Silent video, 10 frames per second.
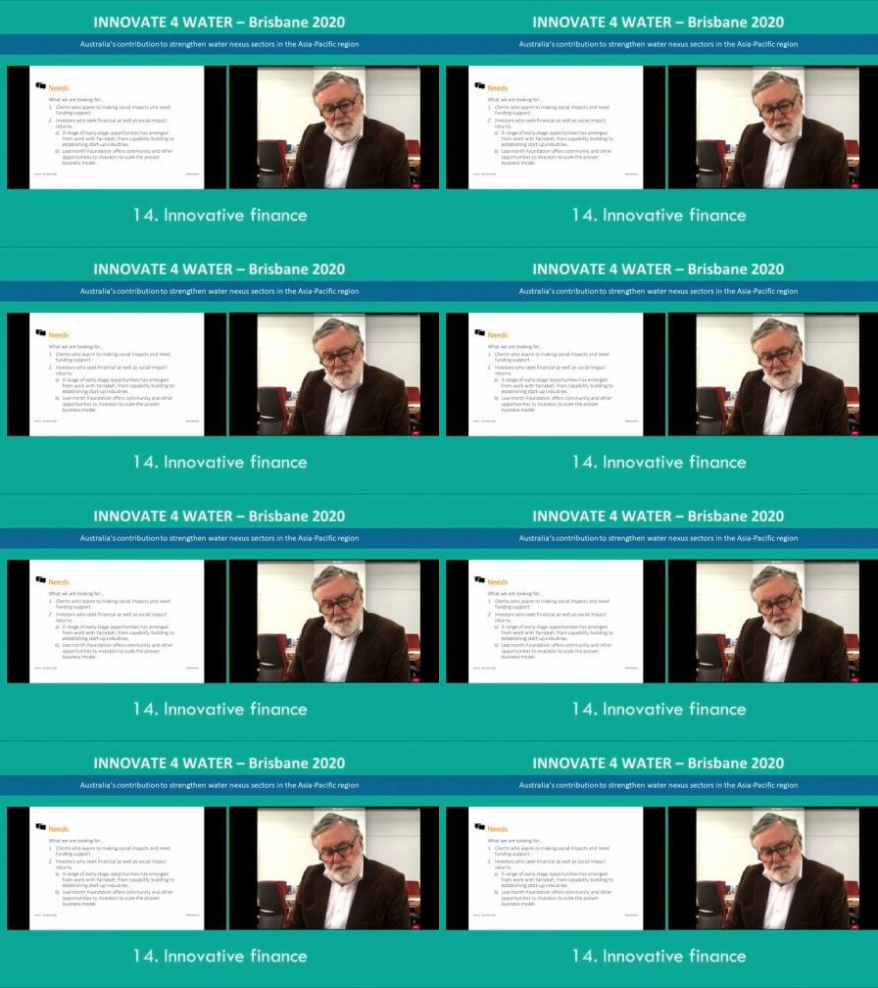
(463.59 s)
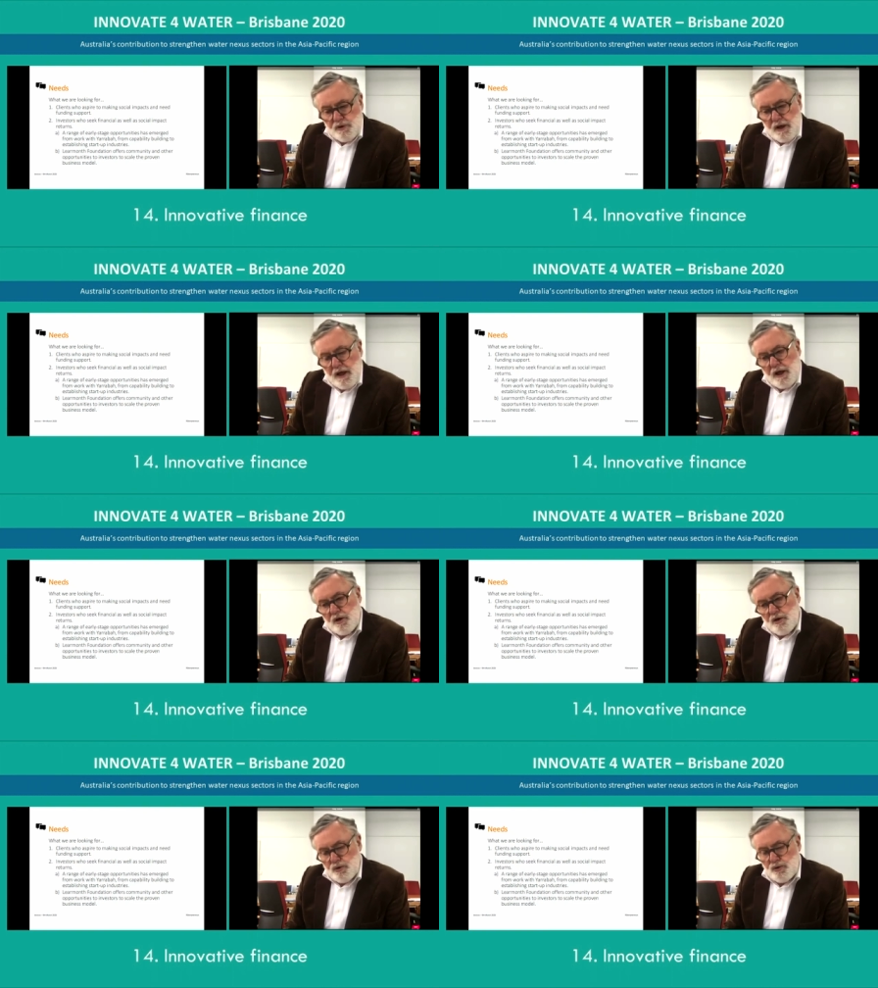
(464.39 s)
they're people
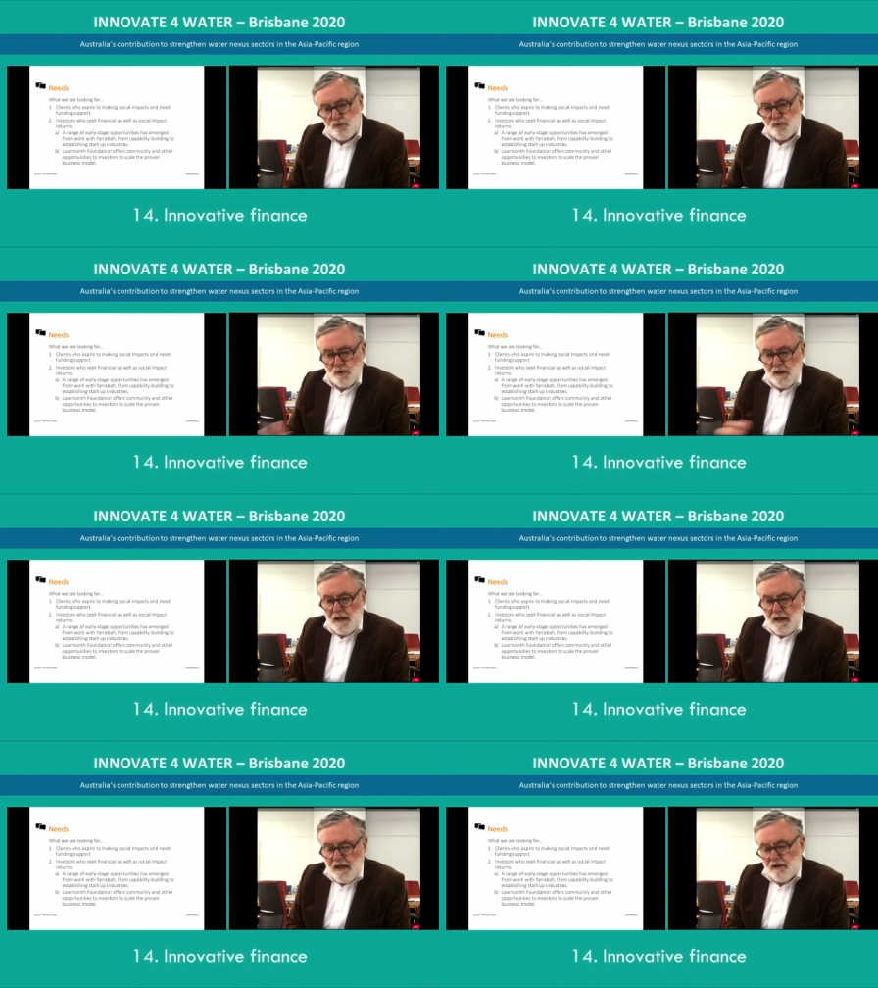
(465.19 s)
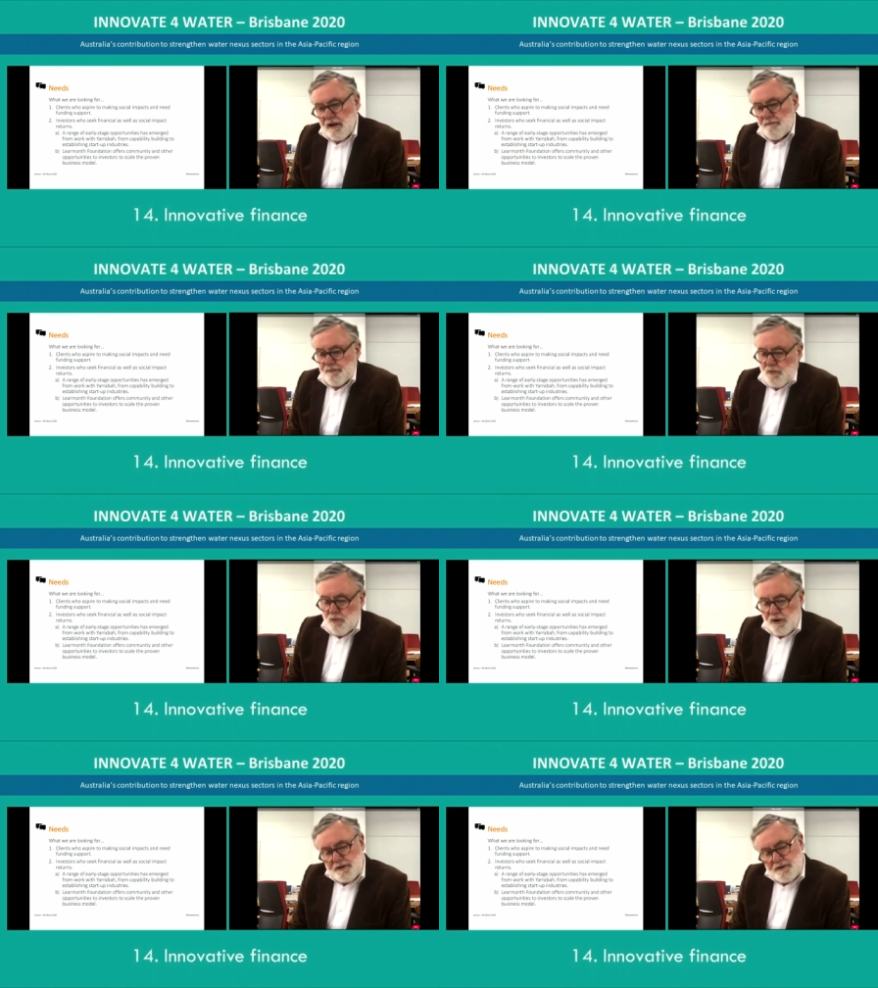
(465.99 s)
who are
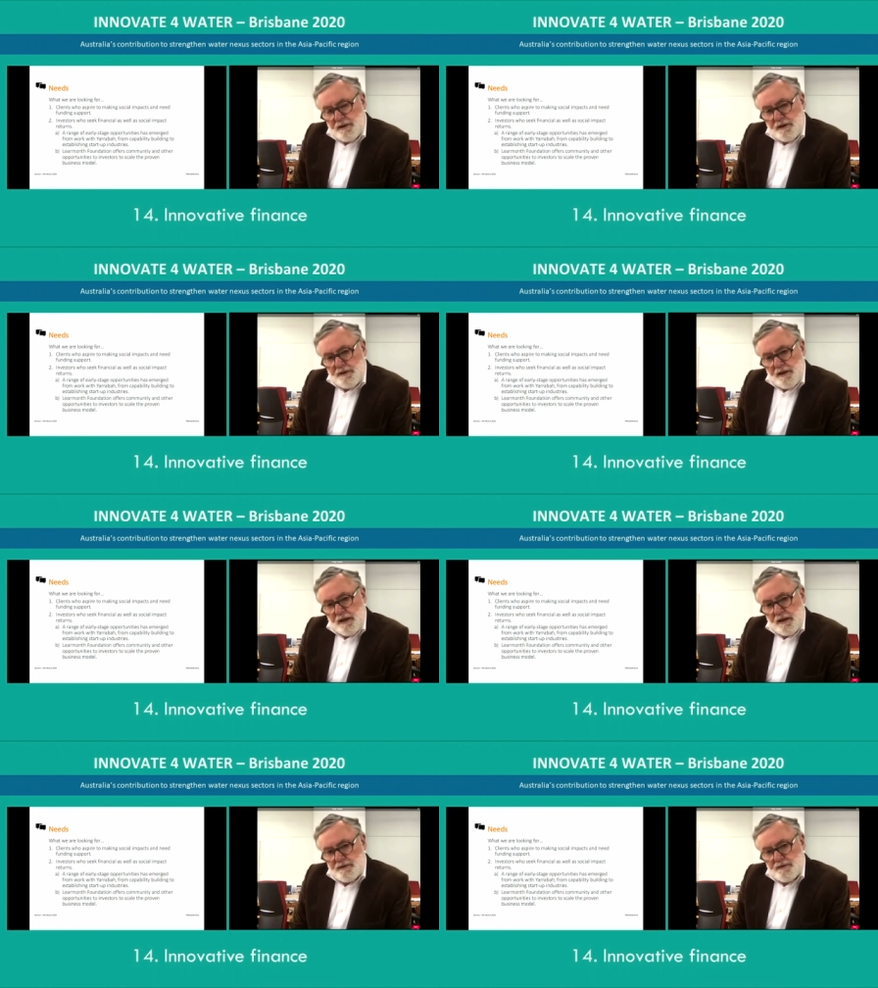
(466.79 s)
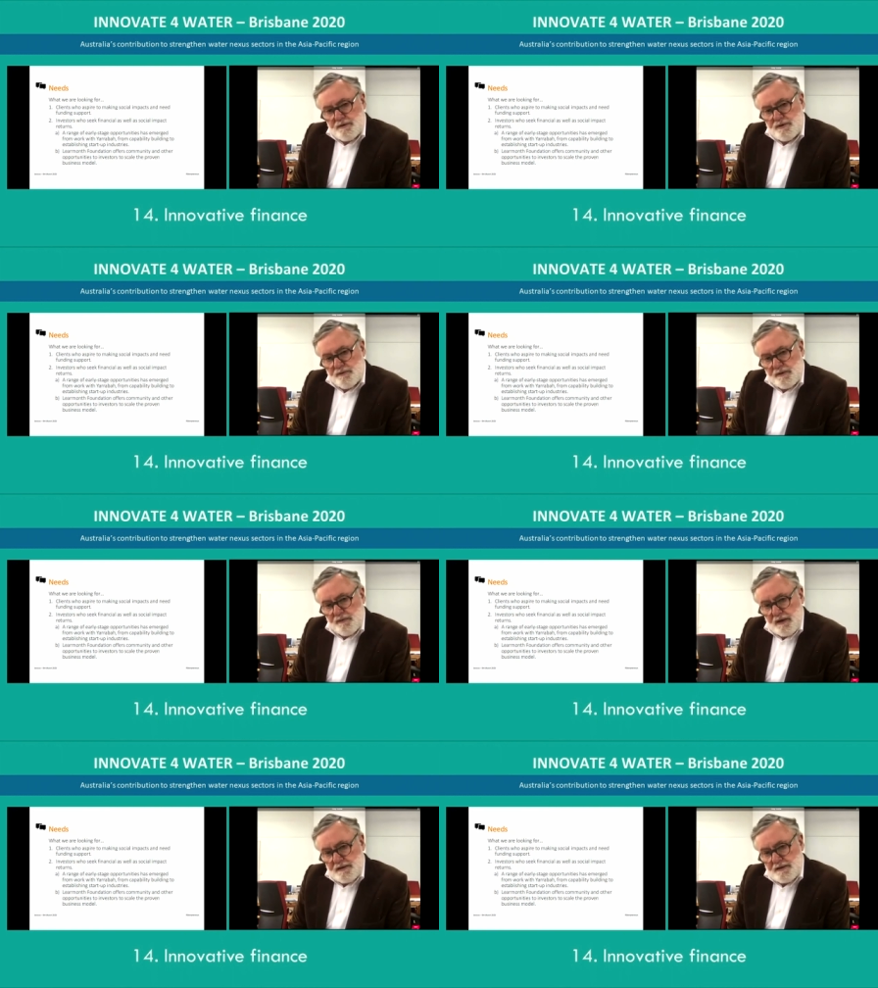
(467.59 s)
wanting to
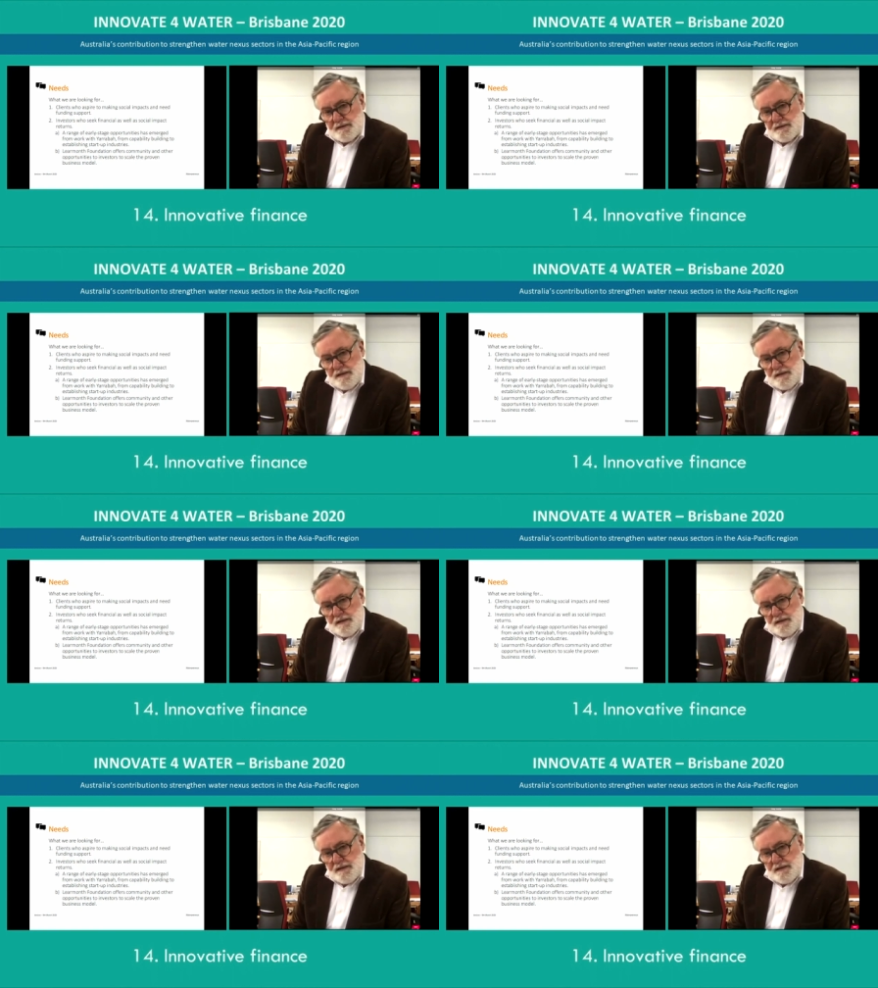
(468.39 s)
invest.